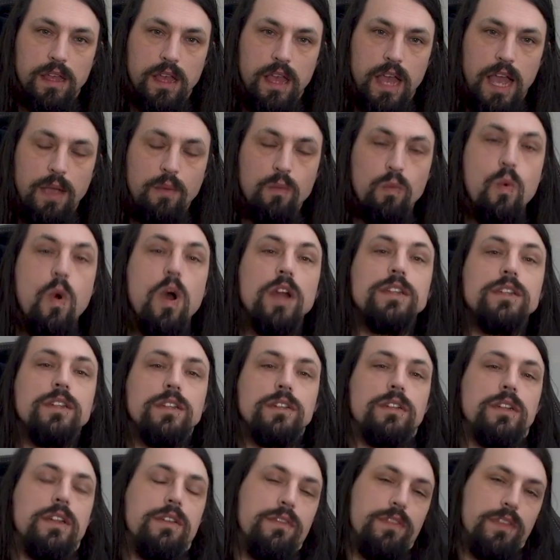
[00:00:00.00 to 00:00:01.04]
I
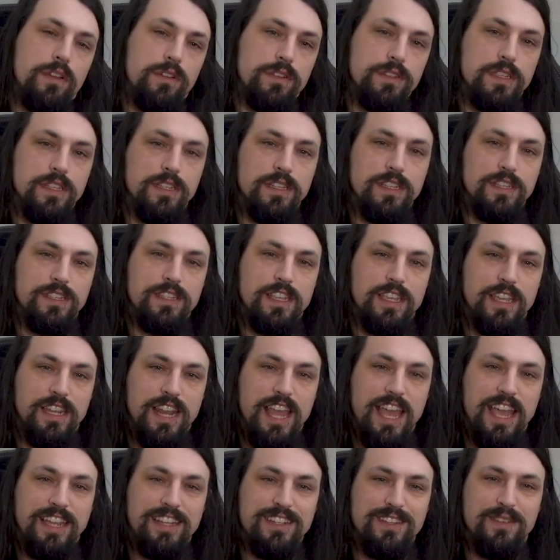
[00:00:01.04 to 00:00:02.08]
wonder if there's a
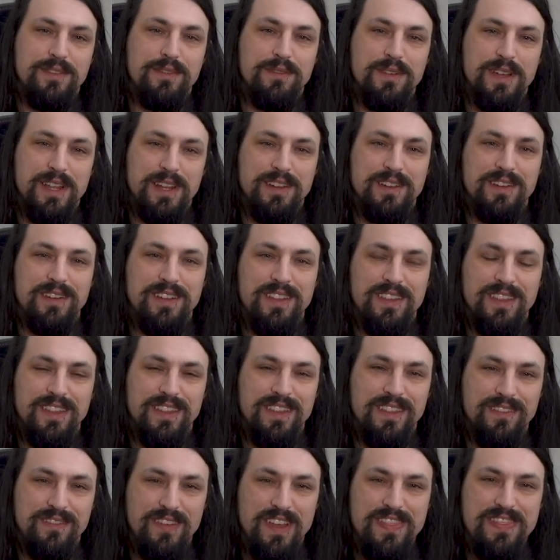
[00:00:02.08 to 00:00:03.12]
disconnect when
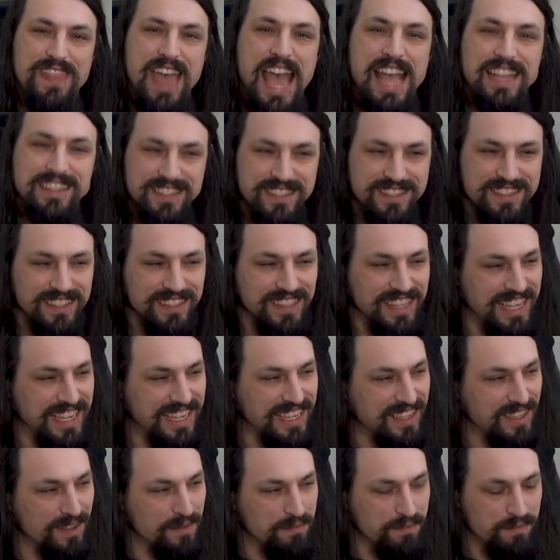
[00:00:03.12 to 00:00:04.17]
that's the
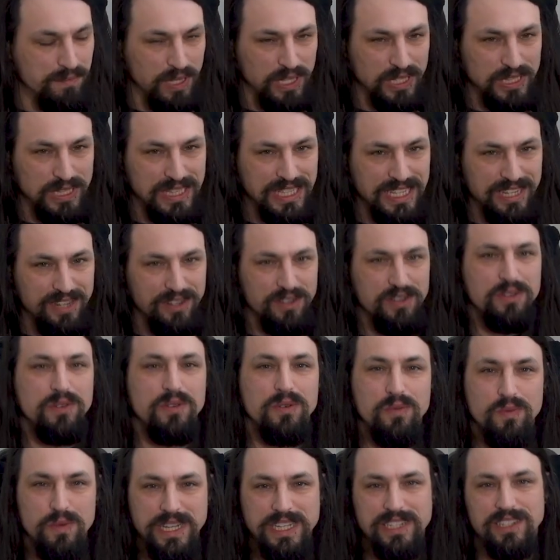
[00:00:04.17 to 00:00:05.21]
like
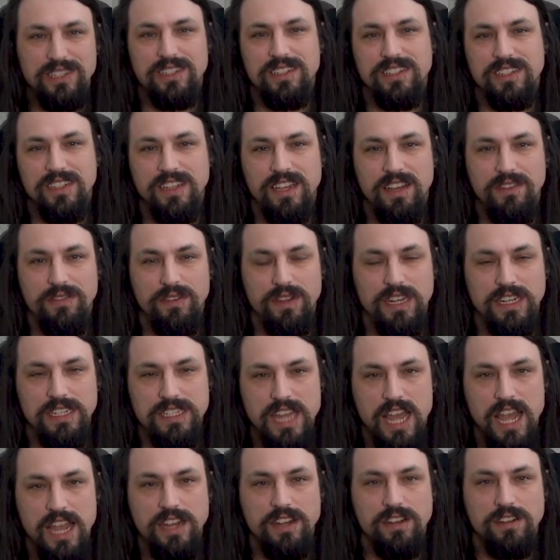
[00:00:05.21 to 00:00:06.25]
political will of an
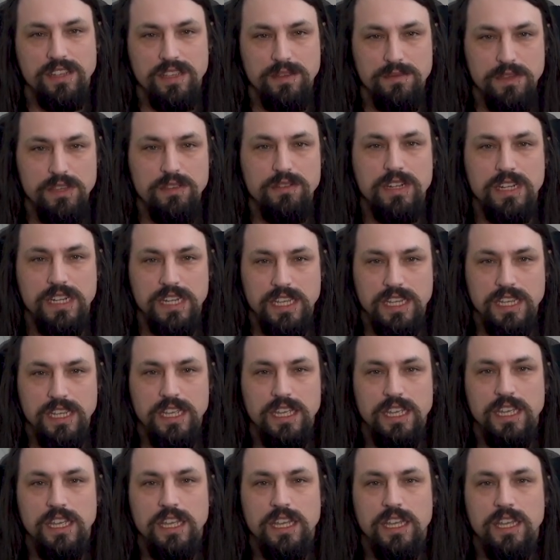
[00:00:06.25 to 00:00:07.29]
entire community,
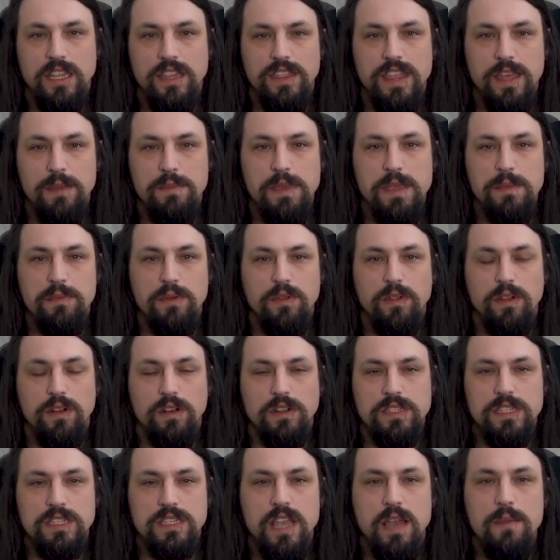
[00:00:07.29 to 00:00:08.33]
that people are
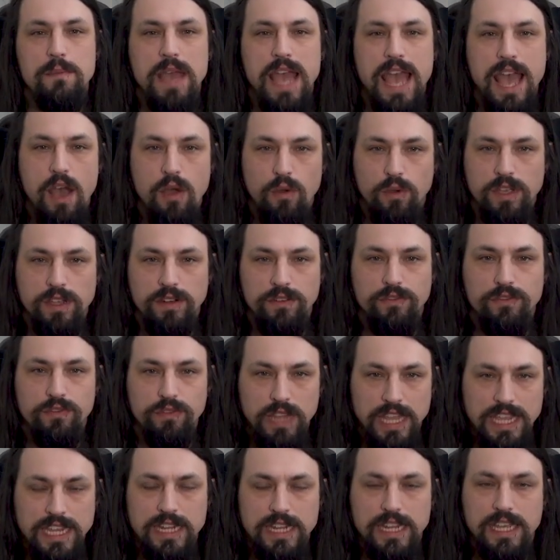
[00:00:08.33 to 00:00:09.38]
somehow
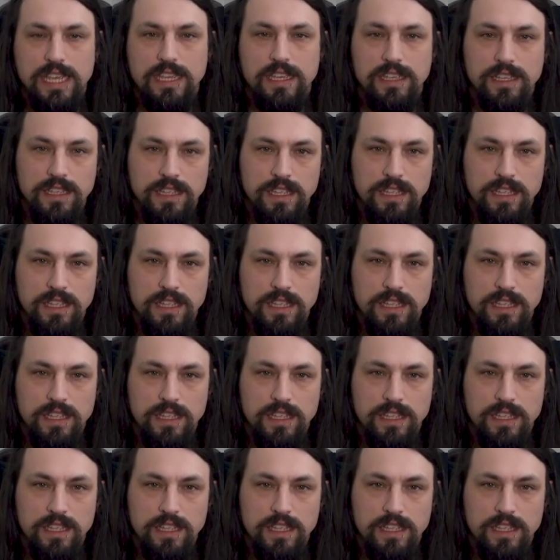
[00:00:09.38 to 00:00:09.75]
conflating